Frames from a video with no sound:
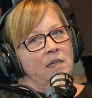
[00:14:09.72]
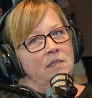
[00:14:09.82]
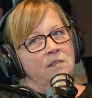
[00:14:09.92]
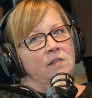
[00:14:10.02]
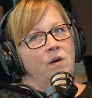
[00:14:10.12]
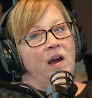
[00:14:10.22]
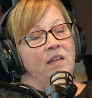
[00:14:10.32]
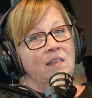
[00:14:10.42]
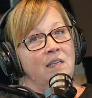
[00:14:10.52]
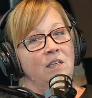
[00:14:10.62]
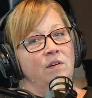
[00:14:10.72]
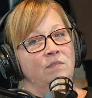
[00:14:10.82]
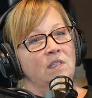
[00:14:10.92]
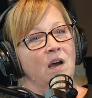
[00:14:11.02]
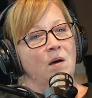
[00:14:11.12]
And so I think you have
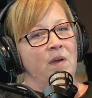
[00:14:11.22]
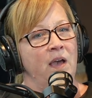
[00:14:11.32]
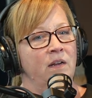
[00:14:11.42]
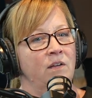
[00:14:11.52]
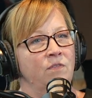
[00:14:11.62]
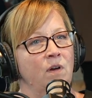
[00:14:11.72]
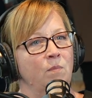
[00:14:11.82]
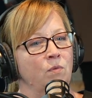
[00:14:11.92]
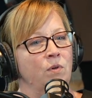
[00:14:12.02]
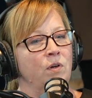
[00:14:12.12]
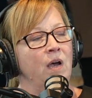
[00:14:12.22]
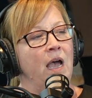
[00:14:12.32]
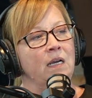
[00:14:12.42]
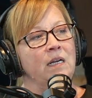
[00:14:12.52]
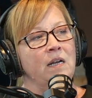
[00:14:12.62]
to come at it from a real
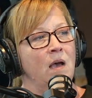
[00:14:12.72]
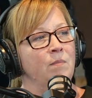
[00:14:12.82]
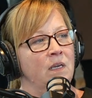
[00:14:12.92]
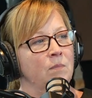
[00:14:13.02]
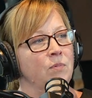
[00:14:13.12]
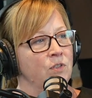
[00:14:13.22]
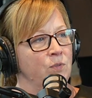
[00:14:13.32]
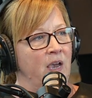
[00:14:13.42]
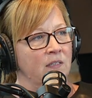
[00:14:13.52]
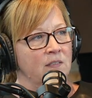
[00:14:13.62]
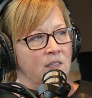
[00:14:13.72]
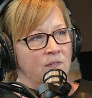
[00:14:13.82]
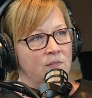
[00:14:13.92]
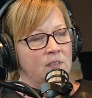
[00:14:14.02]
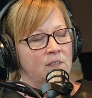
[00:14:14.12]
economic
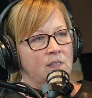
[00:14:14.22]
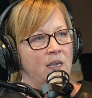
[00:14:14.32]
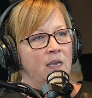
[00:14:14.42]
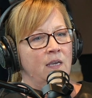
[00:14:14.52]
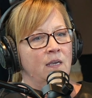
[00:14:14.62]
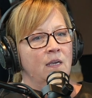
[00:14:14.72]
perspective to say,